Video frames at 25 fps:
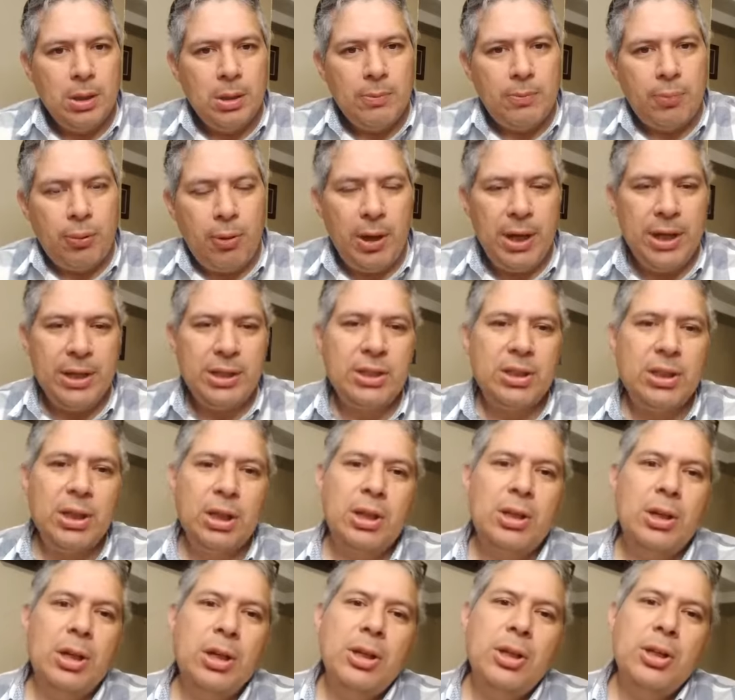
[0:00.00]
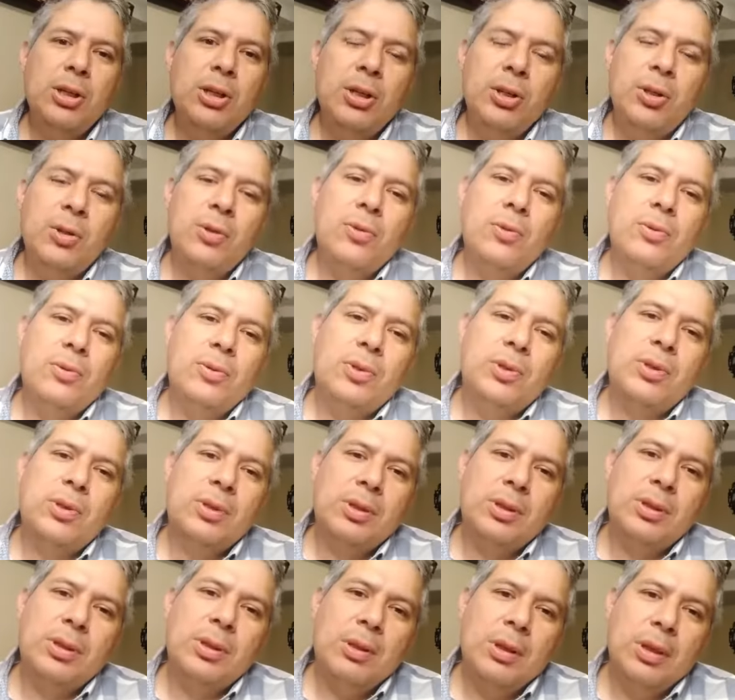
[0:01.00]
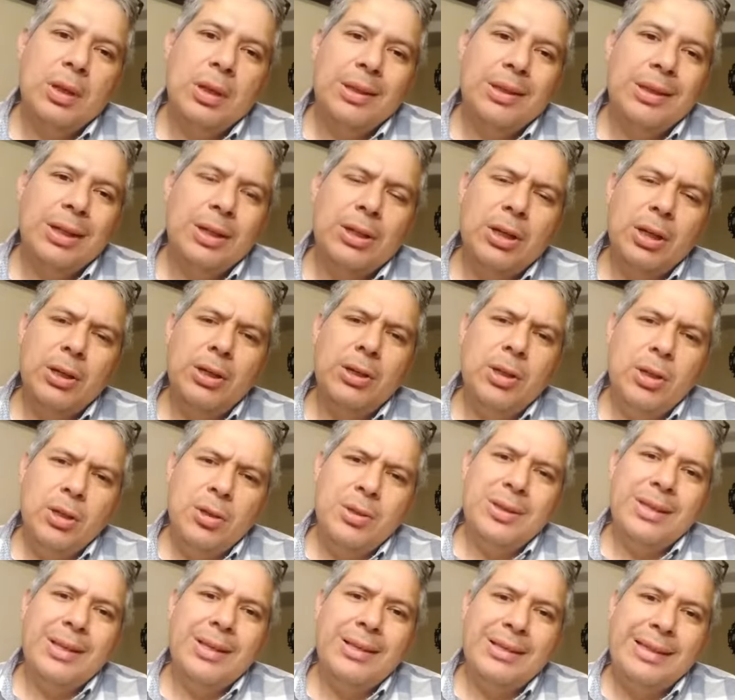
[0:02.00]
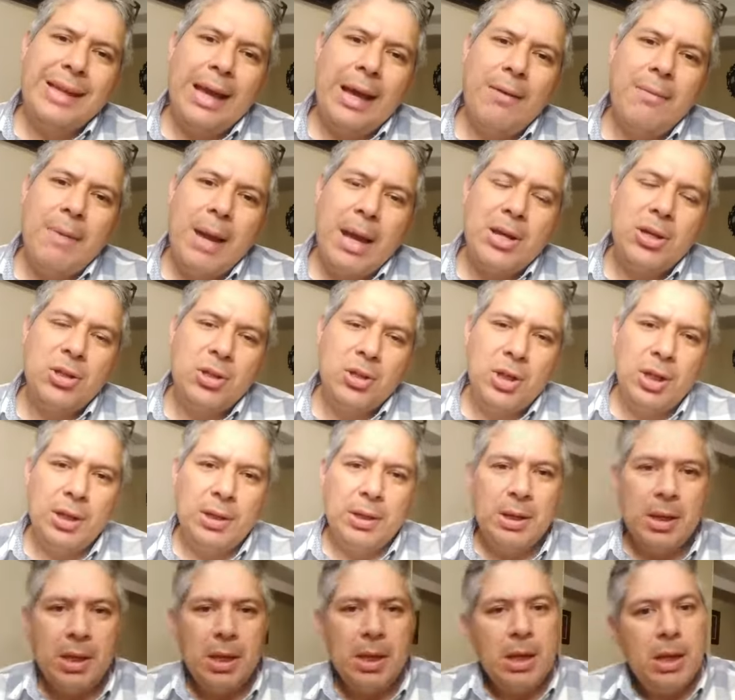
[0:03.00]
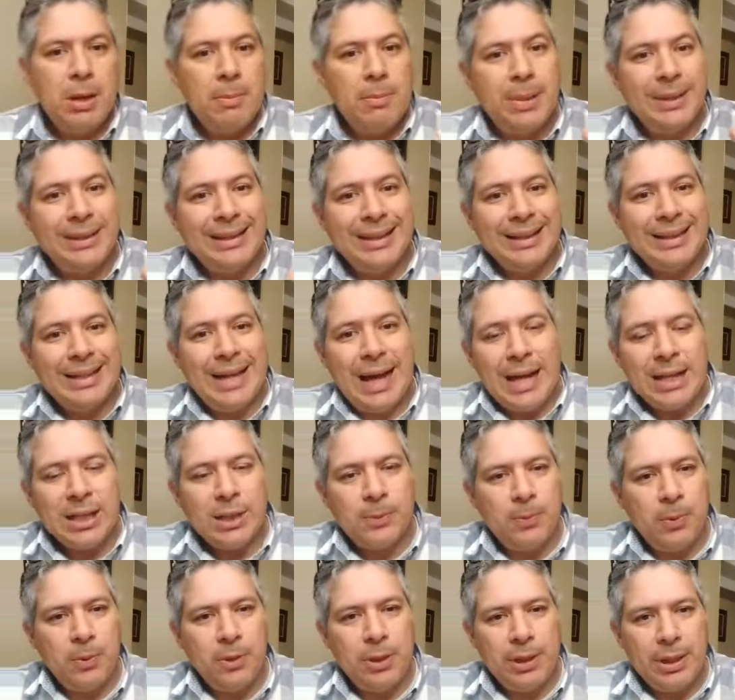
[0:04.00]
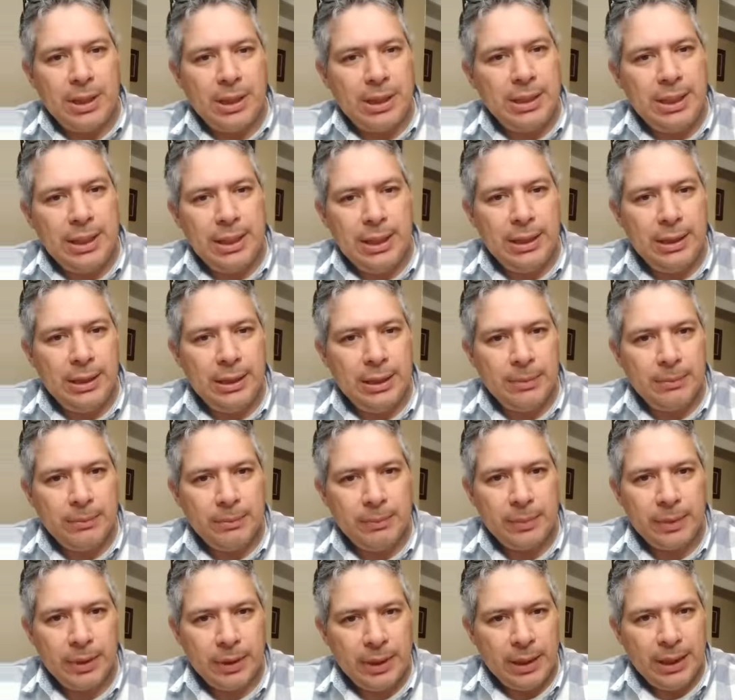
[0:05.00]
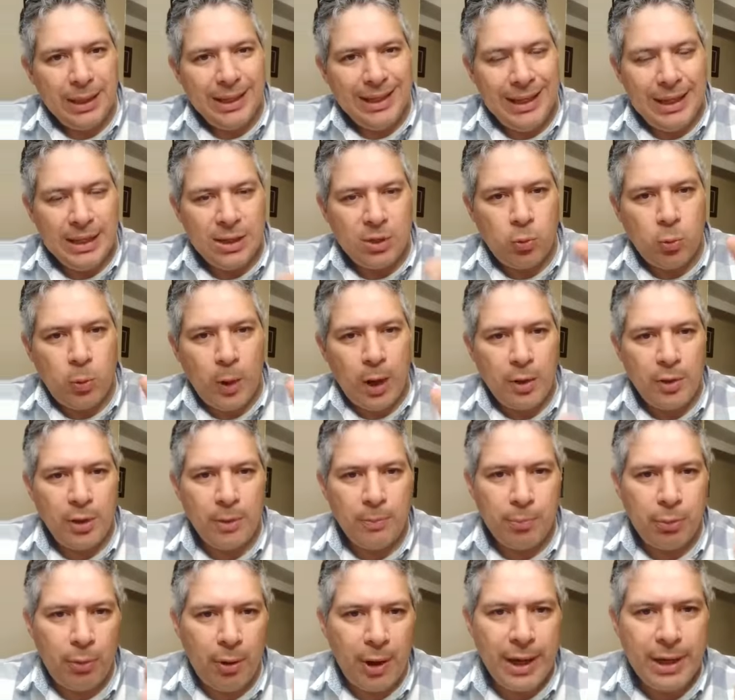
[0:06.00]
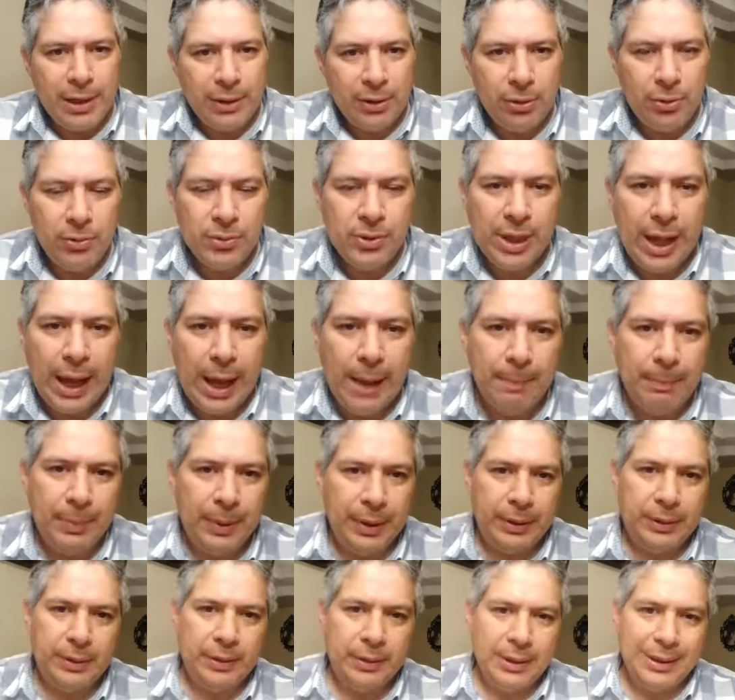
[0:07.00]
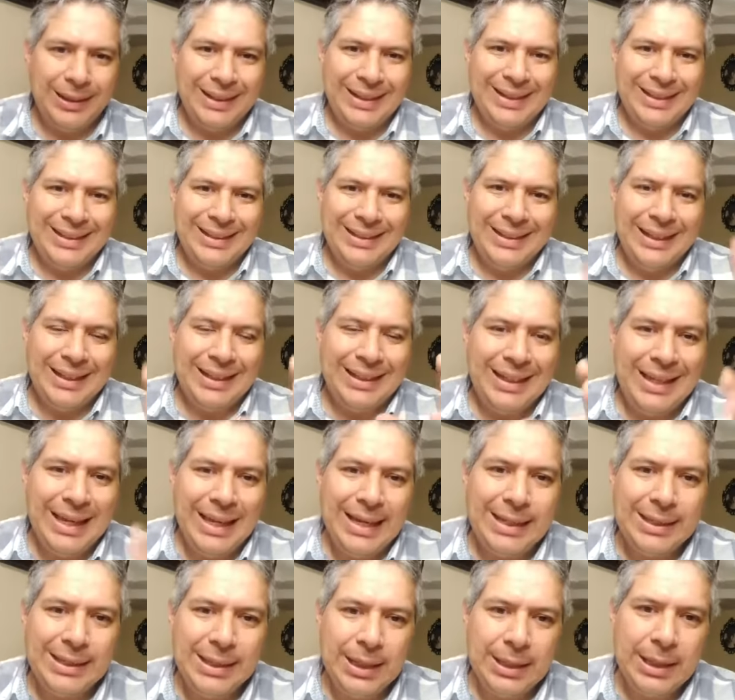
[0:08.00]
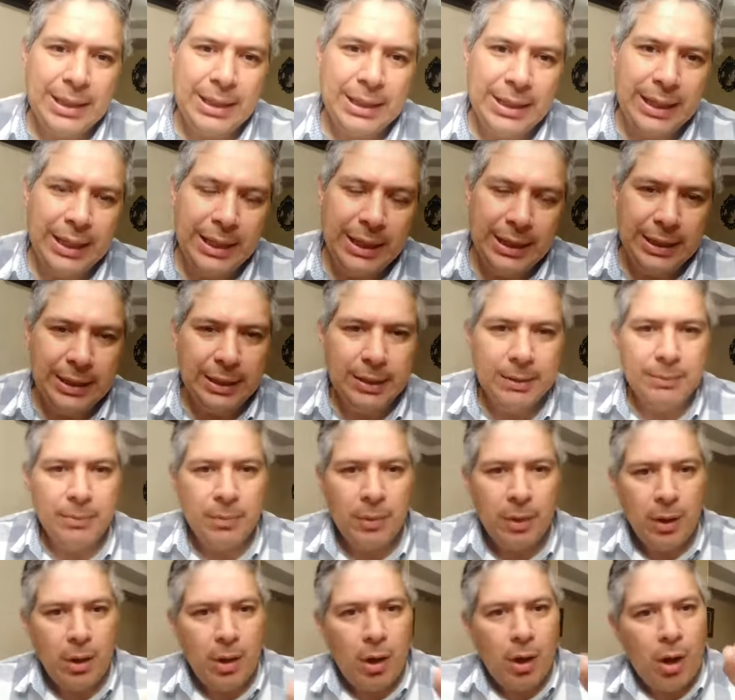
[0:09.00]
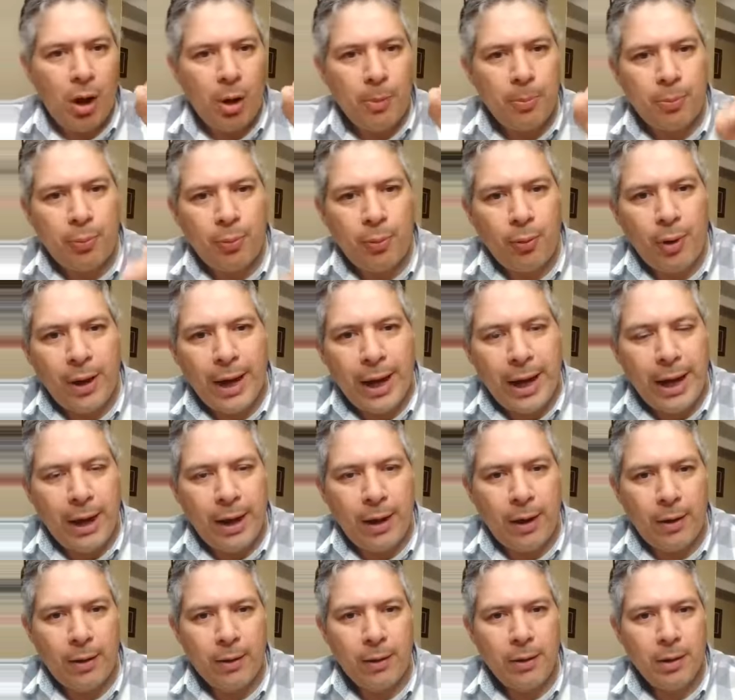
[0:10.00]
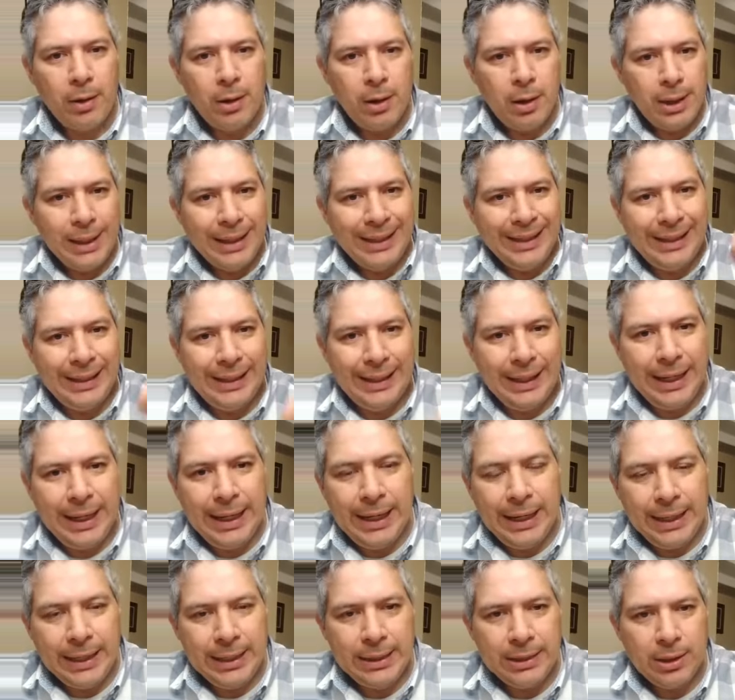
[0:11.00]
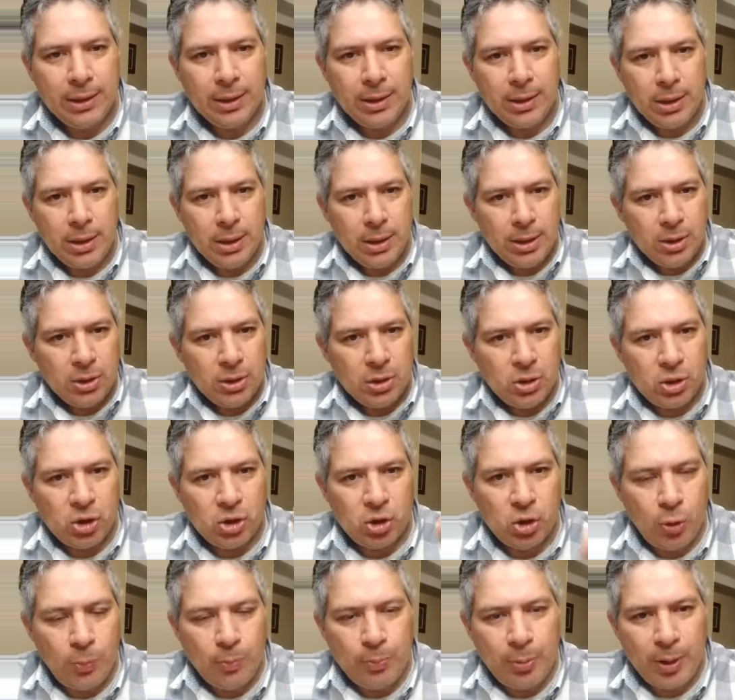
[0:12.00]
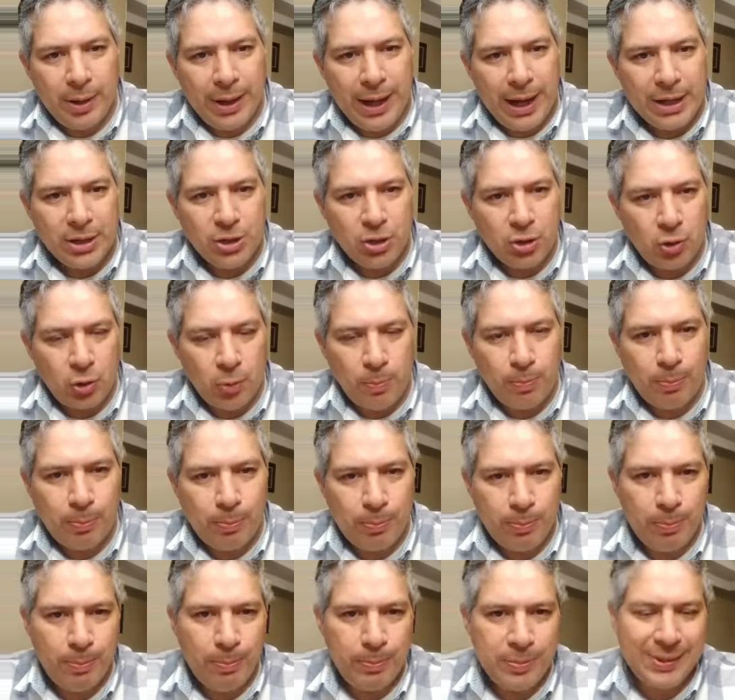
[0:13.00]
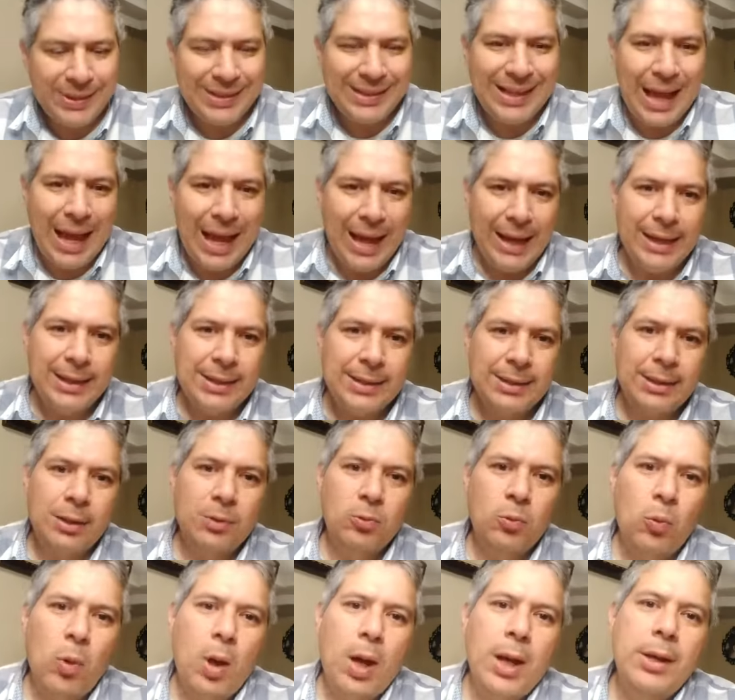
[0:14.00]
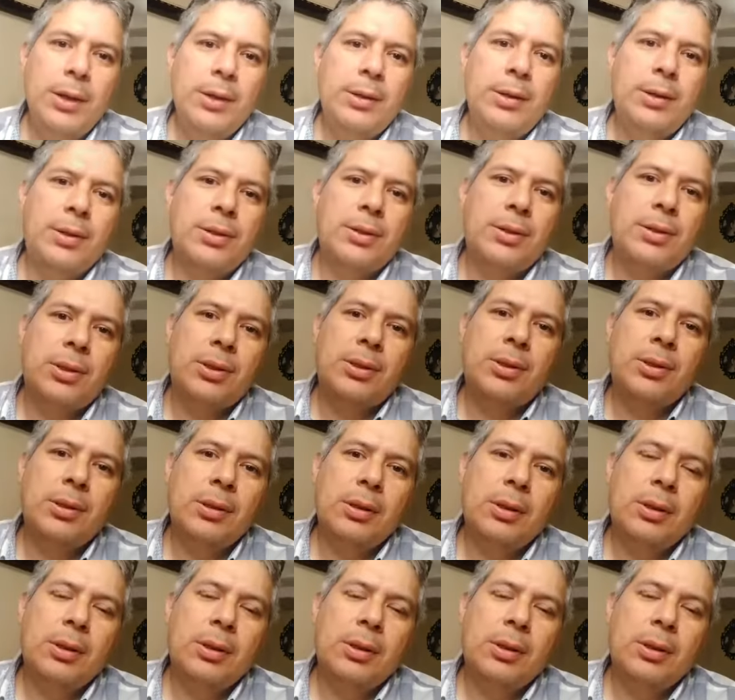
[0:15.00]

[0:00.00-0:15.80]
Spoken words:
Preach the good news. The good news is salvation, but the gospel of the kingdom is where the breakthroughs happen. The keys of the kingdom are prayer, healing, supernatural signs and wonders.